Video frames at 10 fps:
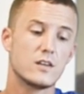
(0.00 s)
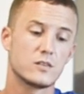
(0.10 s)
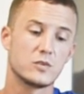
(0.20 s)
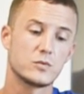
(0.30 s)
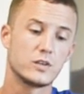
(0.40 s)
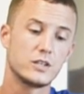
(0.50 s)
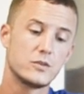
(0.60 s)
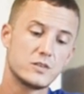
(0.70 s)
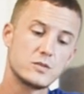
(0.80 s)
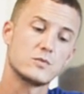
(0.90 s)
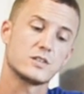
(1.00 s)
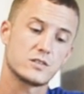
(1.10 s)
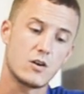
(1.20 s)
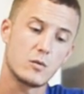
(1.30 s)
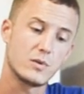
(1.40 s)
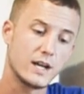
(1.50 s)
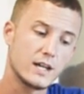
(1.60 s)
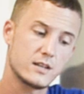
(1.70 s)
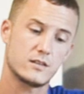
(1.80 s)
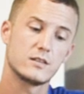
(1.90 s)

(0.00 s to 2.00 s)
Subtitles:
So what you want to do is you want to start by